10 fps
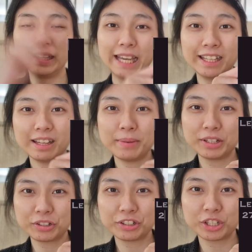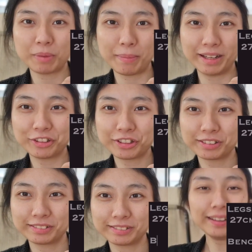are the dimensions to my bench.
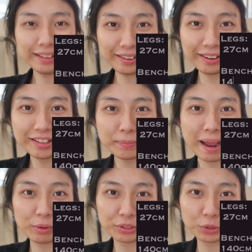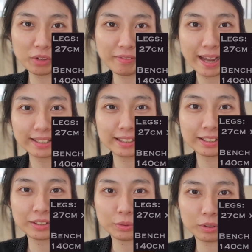You can use a power saw if you have access
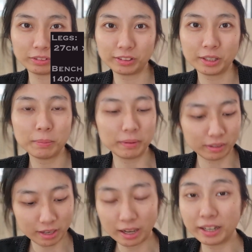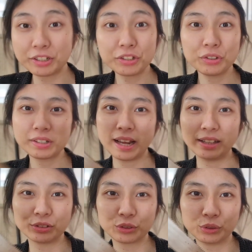to one, but I just used a
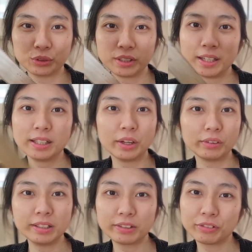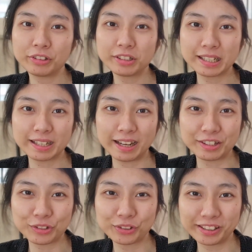handsaw. The only difference is the
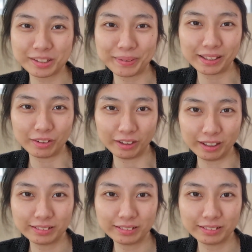handsaw takes a bit longer.